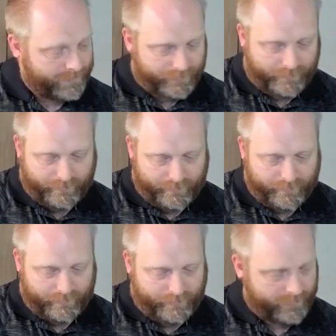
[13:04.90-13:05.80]

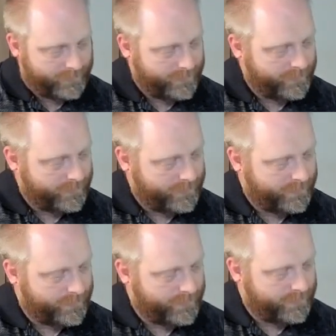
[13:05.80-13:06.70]

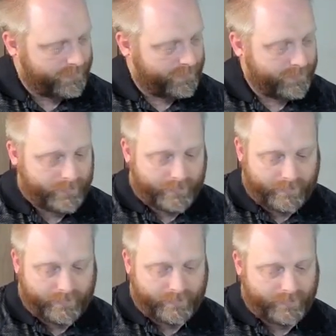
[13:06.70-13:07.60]

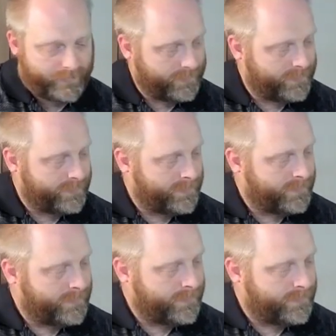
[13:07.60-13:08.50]

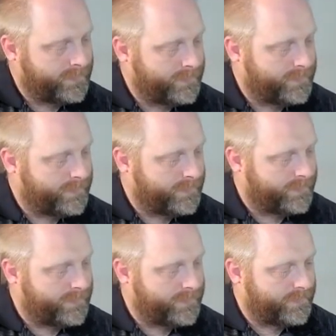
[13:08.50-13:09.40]

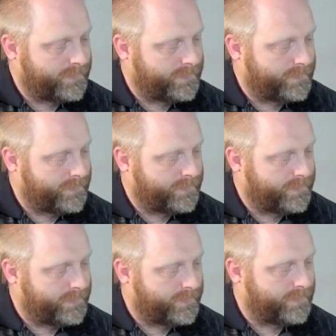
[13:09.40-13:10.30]

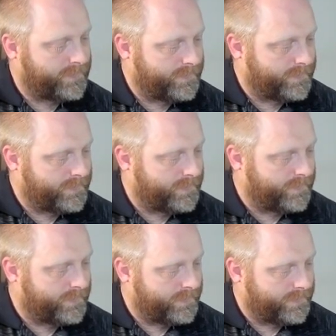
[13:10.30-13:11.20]

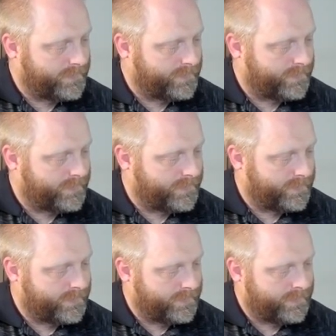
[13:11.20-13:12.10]

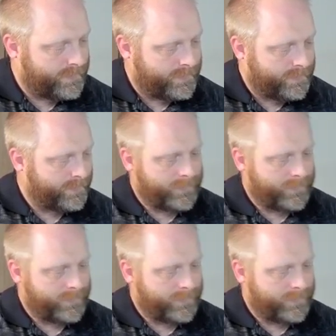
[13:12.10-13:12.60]
Nobody speaks.